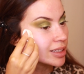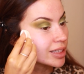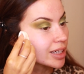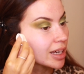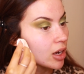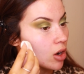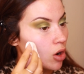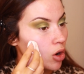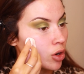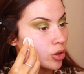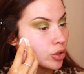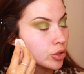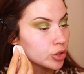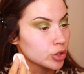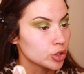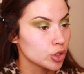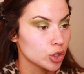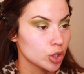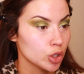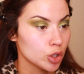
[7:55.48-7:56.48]
get on
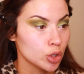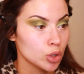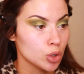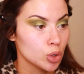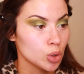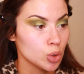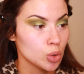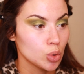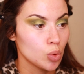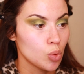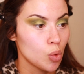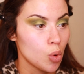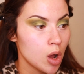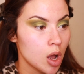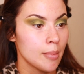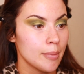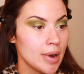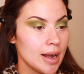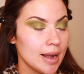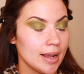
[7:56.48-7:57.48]
to
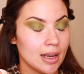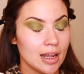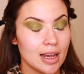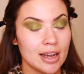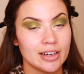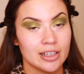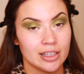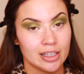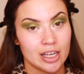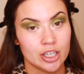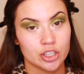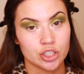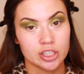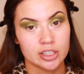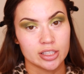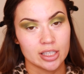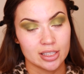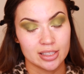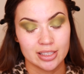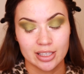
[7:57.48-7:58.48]
my liner,
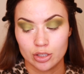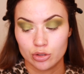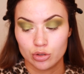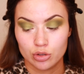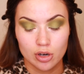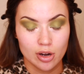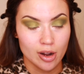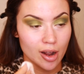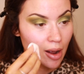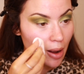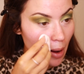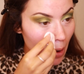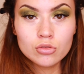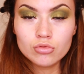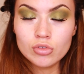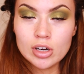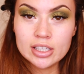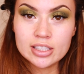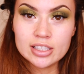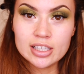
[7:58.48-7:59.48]
lashes, etc.
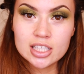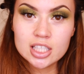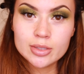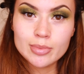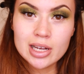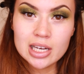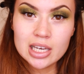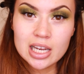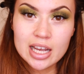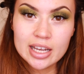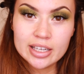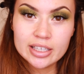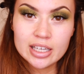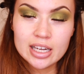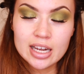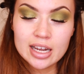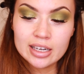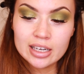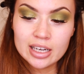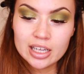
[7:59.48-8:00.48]
Right, so that's my
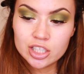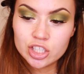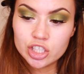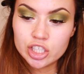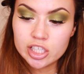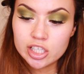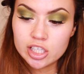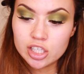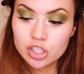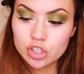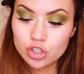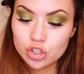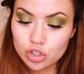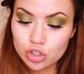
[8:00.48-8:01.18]
liner and lashes